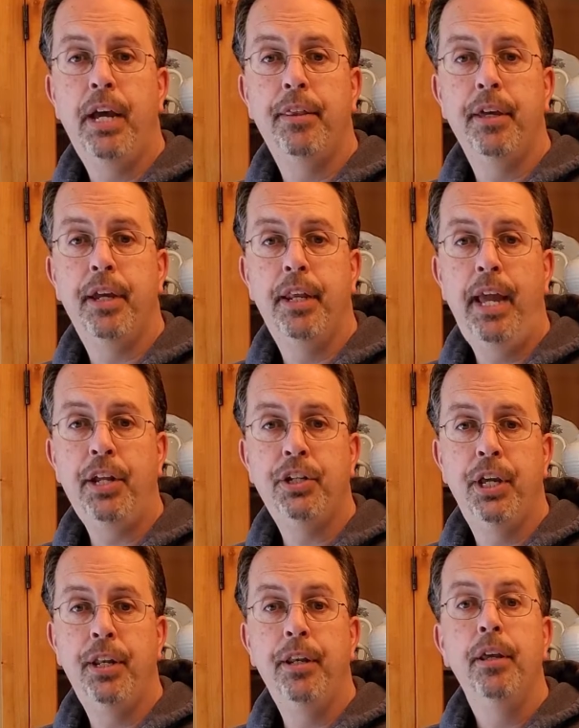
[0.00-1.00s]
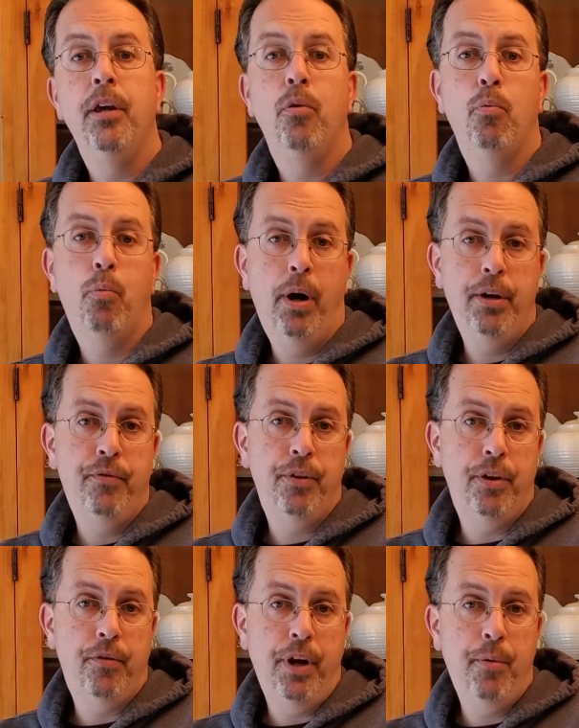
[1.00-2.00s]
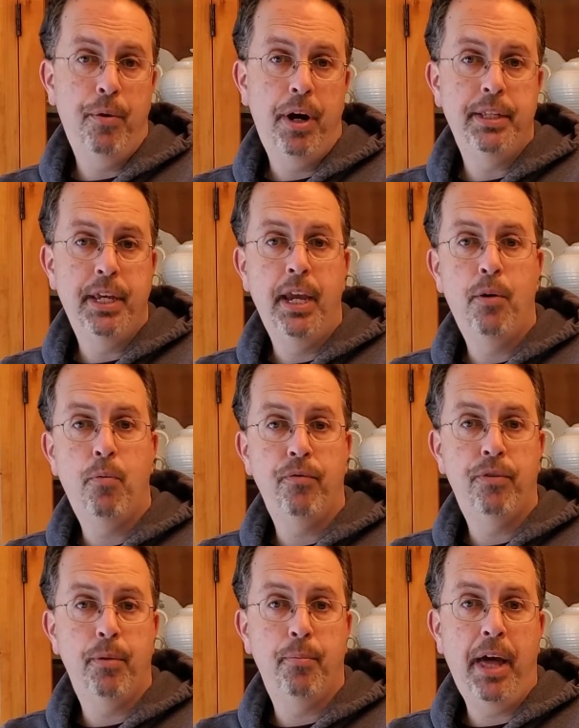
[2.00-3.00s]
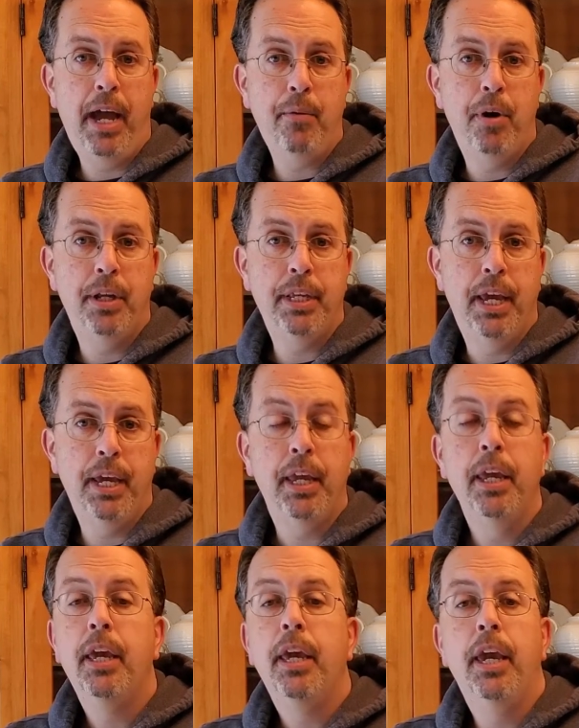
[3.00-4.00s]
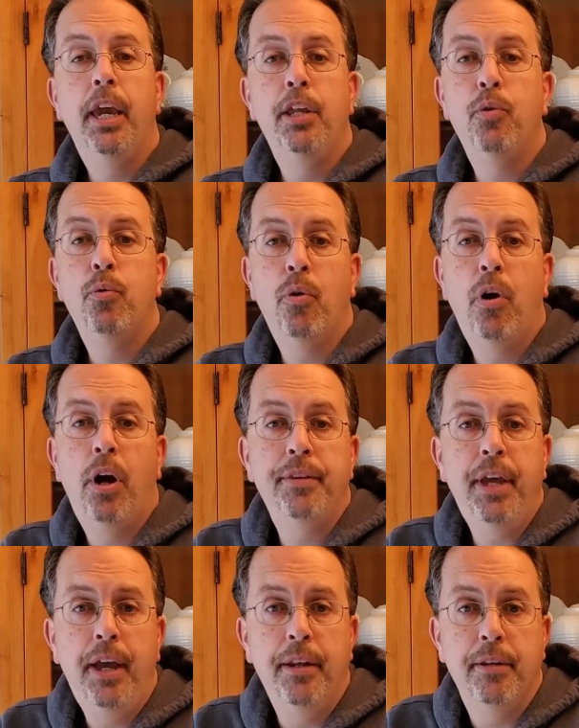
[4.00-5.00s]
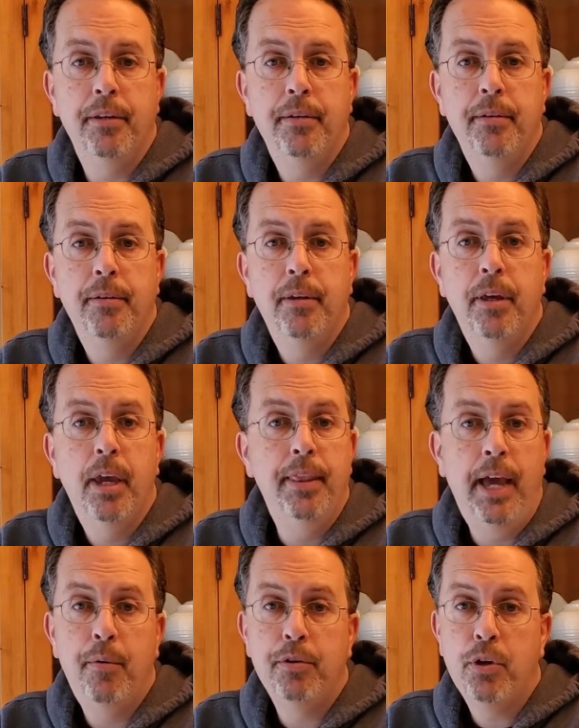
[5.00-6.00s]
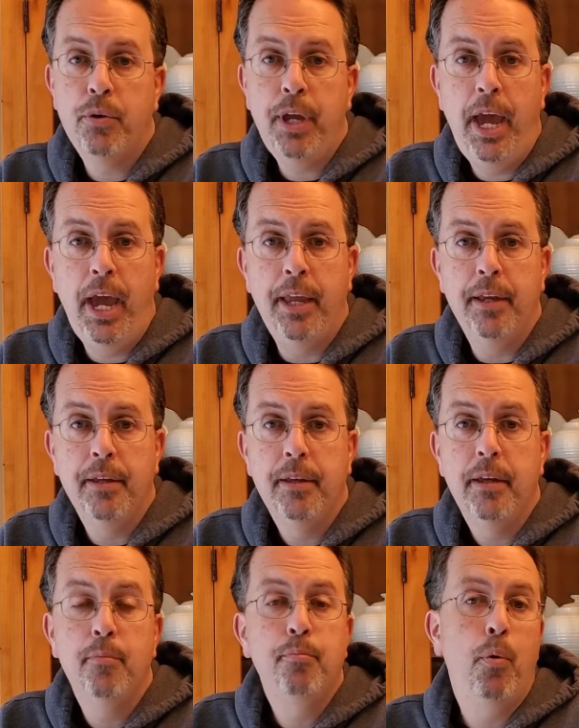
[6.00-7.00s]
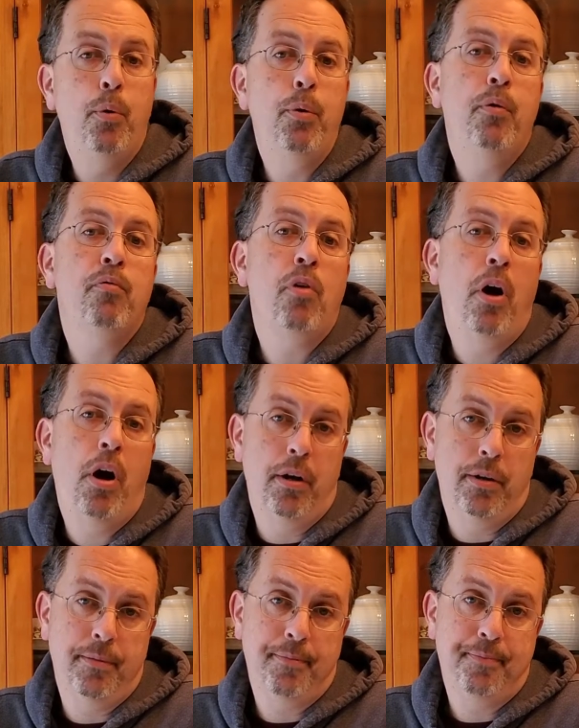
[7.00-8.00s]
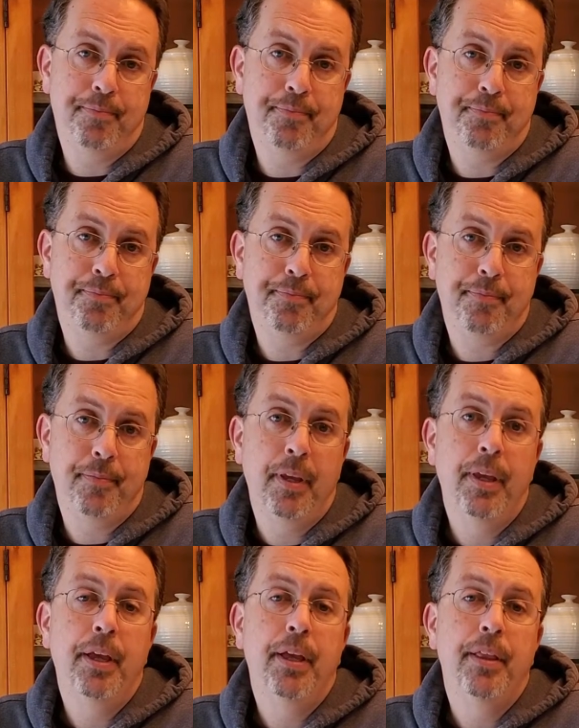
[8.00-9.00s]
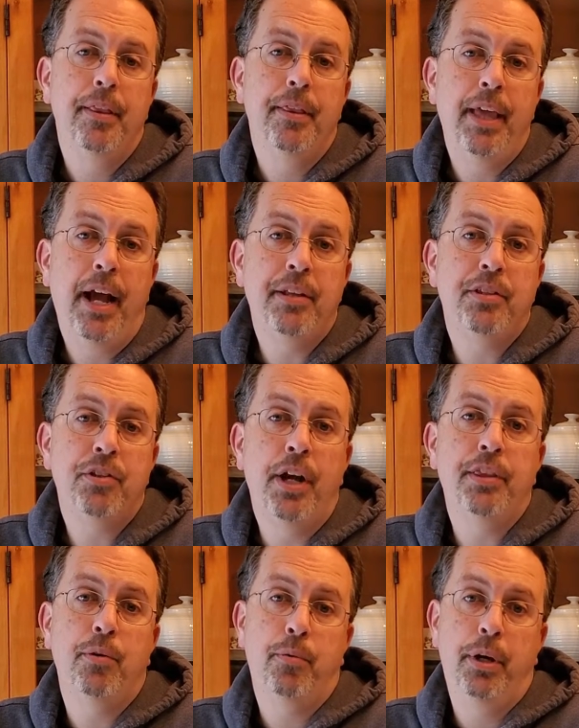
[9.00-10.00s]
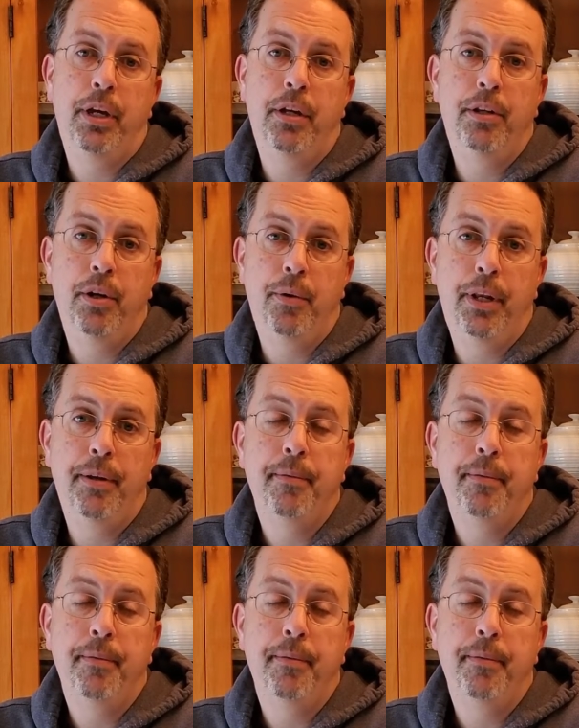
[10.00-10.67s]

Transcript: of the connection, one for the gray water tank, one for the black water tank, and you were all done. And that was okay. But we were wrong. That's not the way you do it.